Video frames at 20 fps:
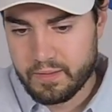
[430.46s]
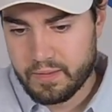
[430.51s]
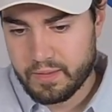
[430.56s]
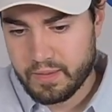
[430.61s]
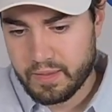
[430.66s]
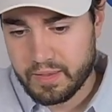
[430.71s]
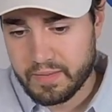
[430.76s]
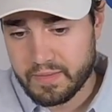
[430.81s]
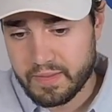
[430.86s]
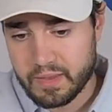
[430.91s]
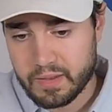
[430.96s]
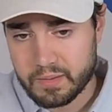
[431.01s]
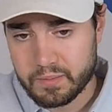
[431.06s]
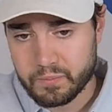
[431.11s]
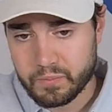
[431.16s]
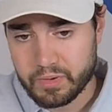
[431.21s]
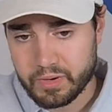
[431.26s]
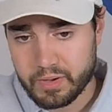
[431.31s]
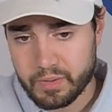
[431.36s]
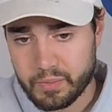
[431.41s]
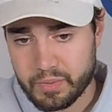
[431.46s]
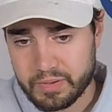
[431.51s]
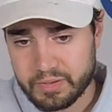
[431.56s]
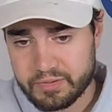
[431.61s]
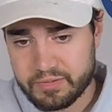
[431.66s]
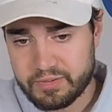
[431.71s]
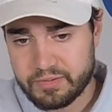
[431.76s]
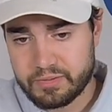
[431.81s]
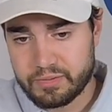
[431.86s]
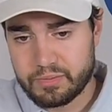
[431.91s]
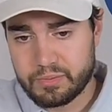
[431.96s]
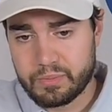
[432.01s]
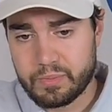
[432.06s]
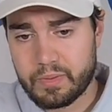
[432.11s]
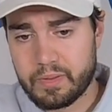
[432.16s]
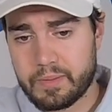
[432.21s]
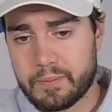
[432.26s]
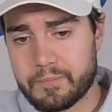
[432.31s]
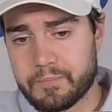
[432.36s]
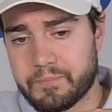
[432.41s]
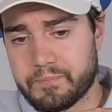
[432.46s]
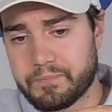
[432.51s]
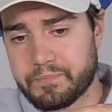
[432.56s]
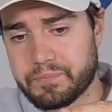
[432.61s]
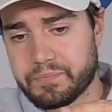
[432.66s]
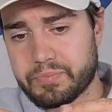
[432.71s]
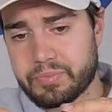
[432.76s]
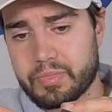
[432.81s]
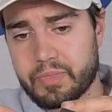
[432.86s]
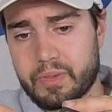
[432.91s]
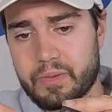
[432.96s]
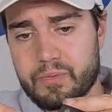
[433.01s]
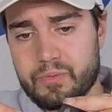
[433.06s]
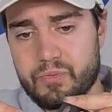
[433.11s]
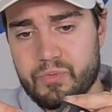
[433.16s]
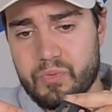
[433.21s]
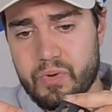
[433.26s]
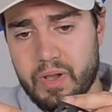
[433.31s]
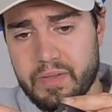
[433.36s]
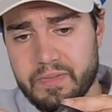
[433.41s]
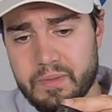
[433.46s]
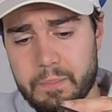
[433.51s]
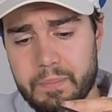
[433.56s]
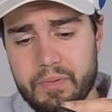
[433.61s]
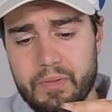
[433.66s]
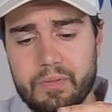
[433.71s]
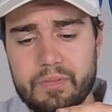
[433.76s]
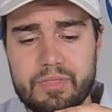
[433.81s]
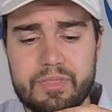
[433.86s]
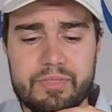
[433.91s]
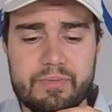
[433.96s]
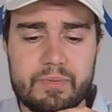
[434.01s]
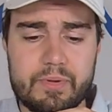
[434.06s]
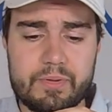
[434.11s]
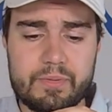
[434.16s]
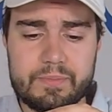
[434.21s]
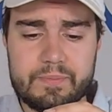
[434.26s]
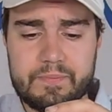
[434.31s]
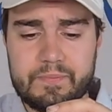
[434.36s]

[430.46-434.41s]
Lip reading: and then we're going to run the bolt through